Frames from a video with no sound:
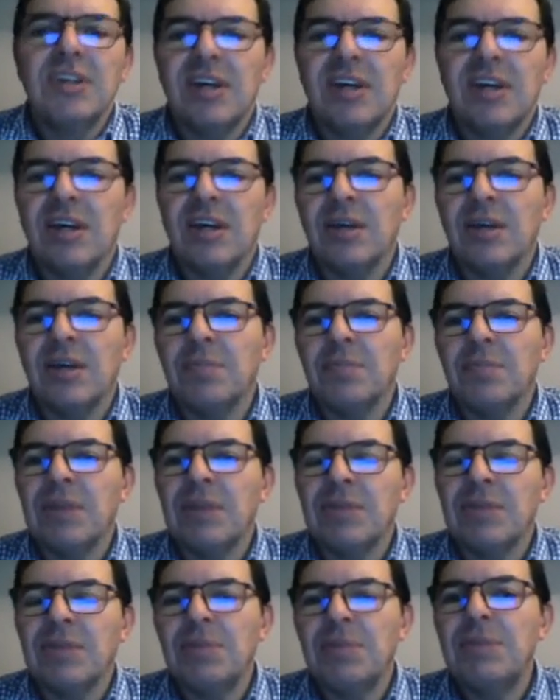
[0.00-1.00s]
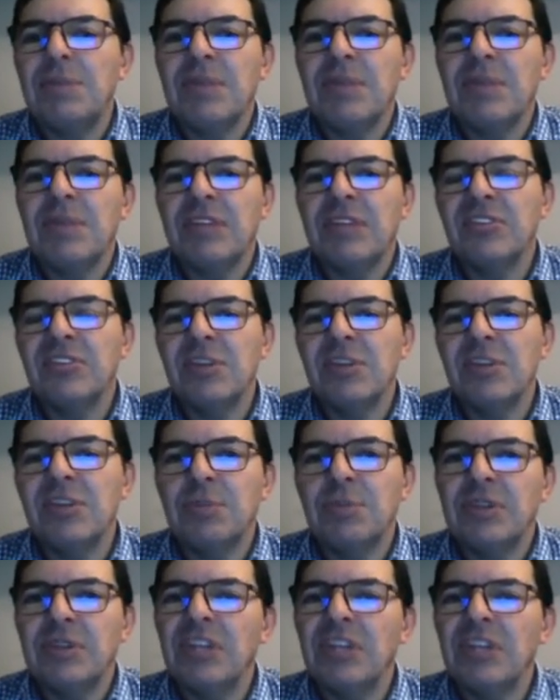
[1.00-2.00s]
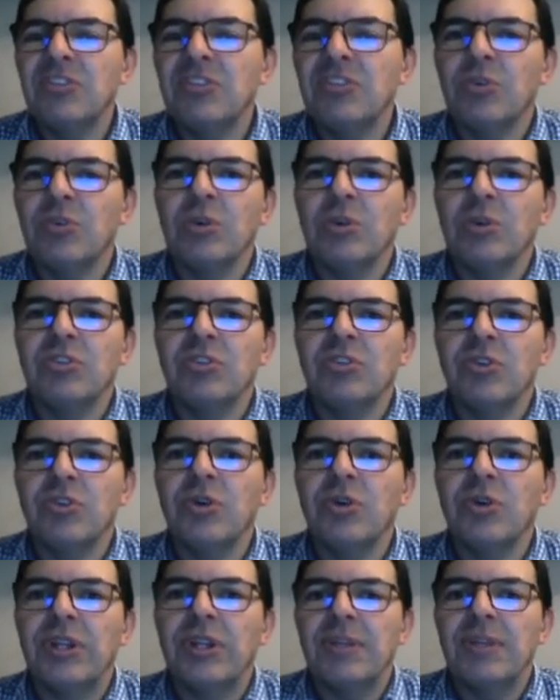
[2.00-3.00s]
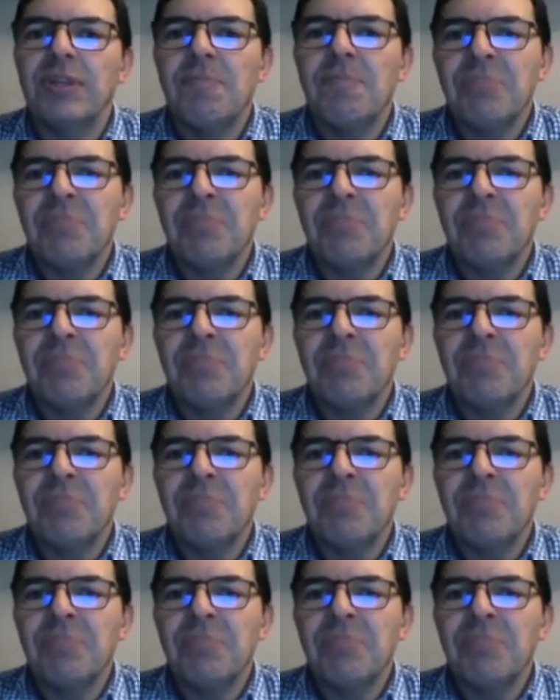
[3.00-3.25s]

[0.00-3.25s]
But the people that see the potential will join.